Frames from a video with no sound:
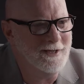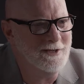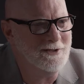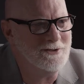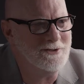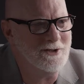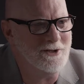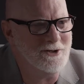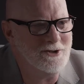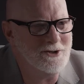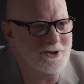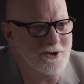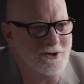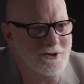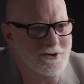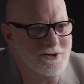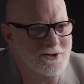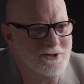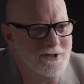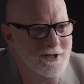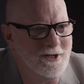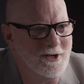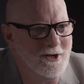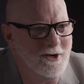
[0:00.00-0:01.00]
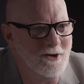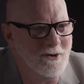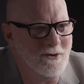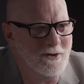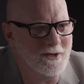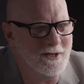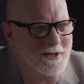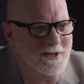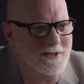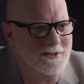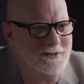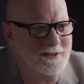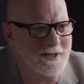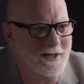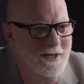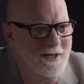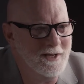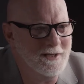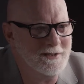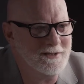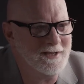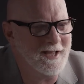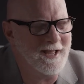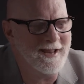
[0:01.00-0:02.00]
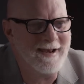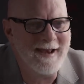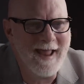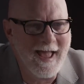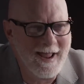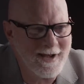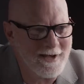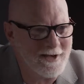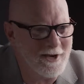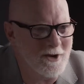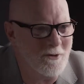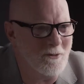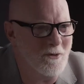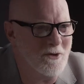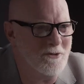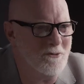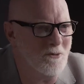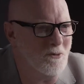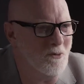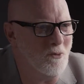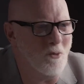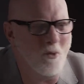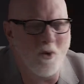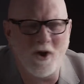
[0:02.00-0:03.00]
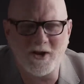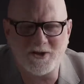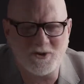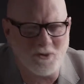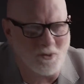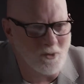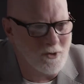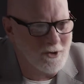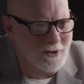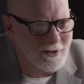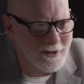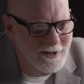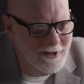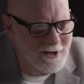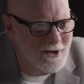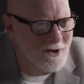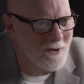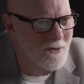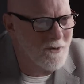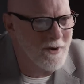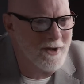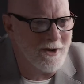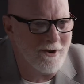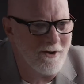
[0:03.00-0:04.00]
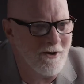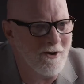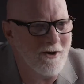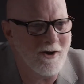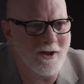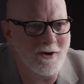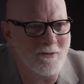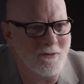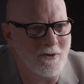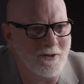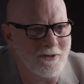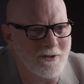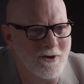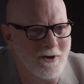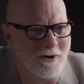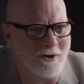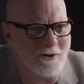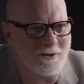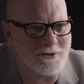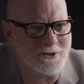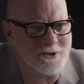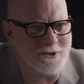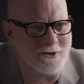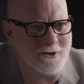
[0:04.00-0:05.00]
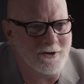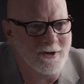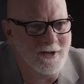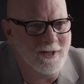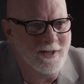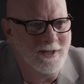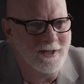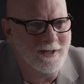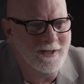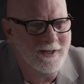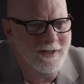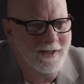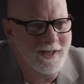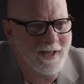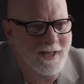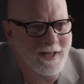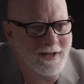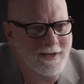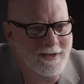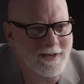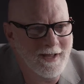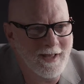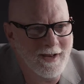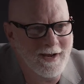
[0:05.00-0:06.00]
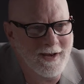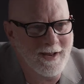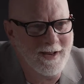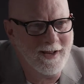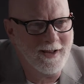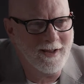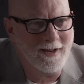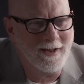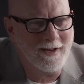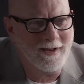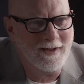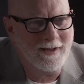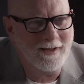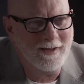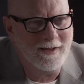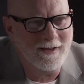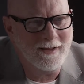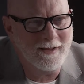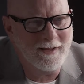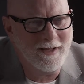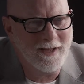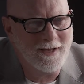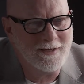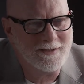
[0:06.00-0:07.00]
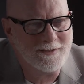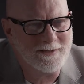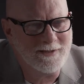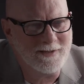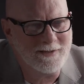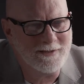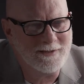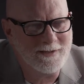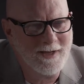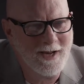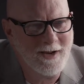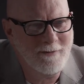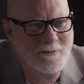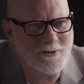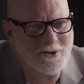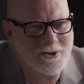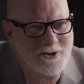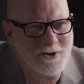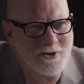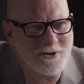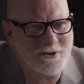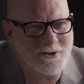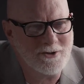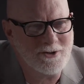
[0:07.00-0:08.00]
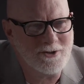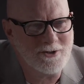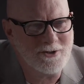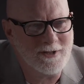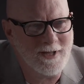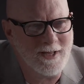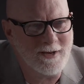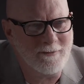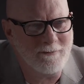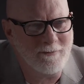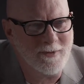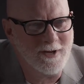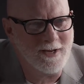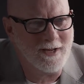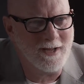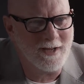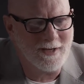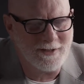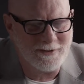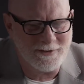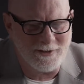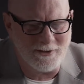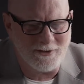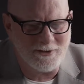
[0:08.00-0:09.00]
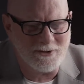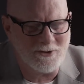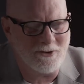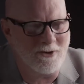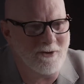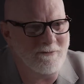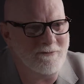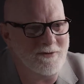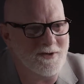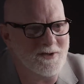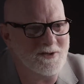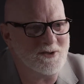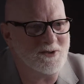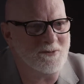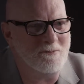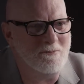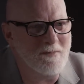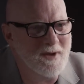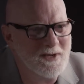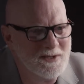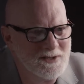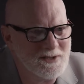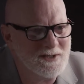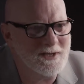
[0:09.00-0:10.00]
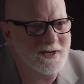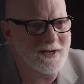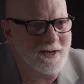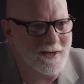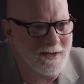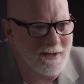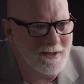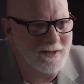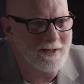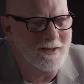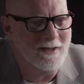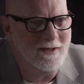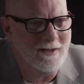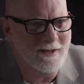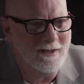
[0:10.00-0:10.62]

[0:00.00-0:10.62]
Is the church that, you know, is connecting with what's really going on with culture. And yet, it's the same church that, because they're sort of dismissing